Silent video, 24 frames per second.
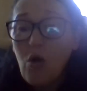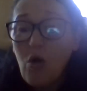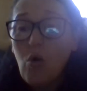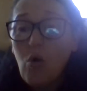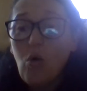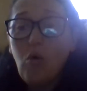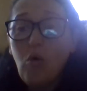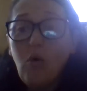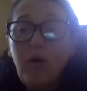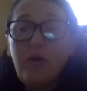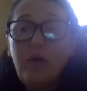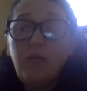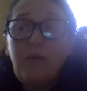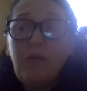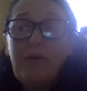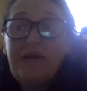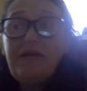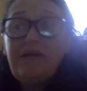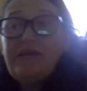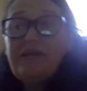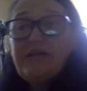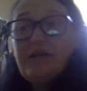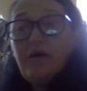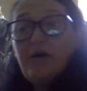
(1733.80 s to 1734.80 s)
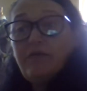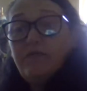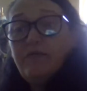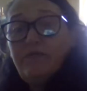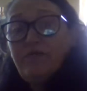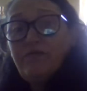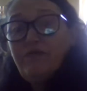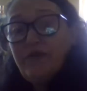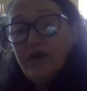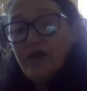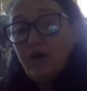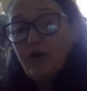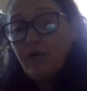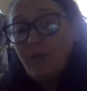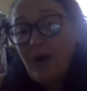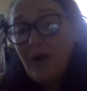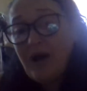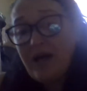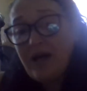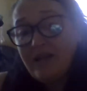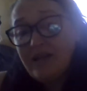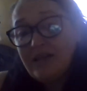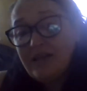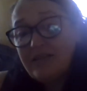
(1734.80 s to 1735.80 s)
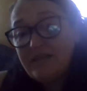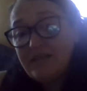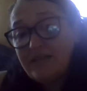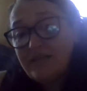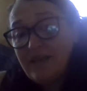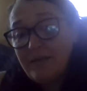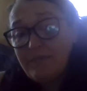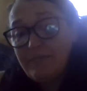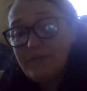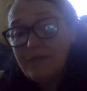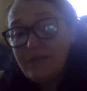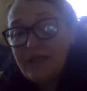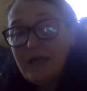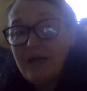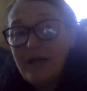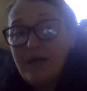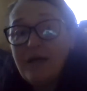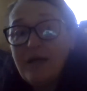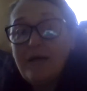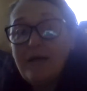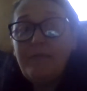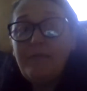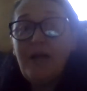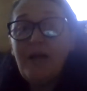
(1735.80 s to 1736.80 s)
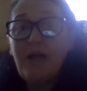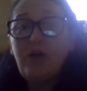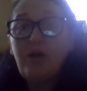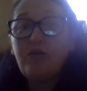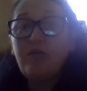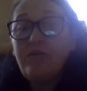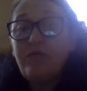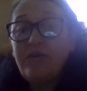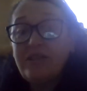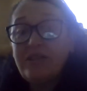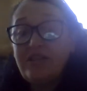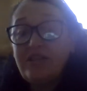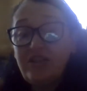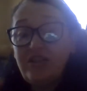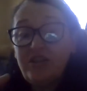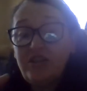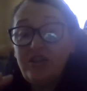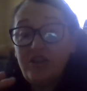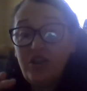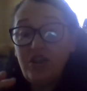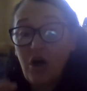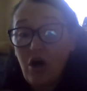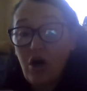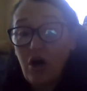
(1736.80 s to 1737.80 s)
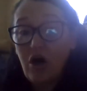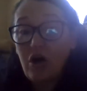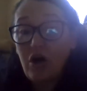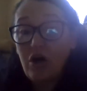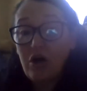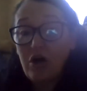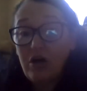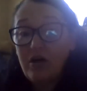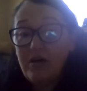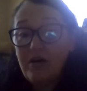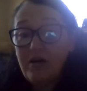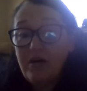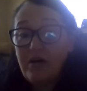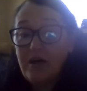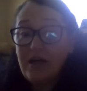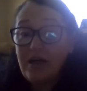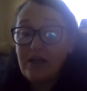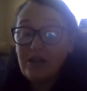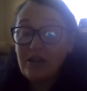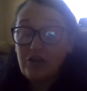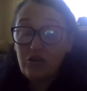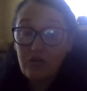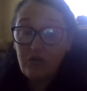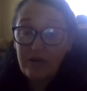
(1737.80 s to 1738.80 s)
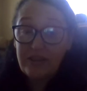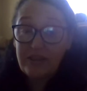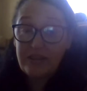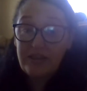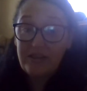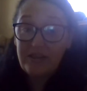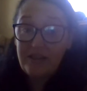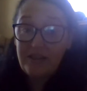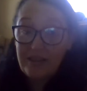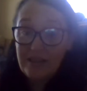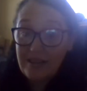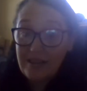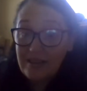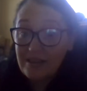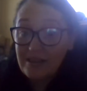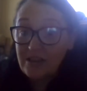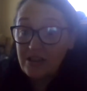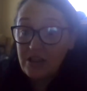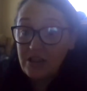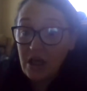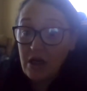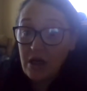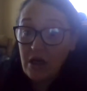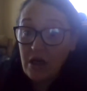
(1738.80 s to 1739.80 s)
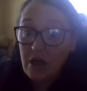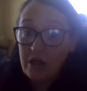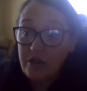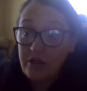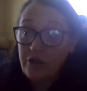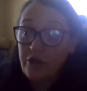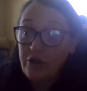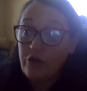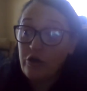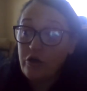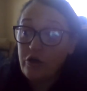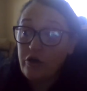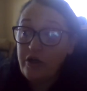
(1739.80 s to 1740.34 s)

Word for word: or we don't feel well at some time. Now, Chris Starr addressed this on her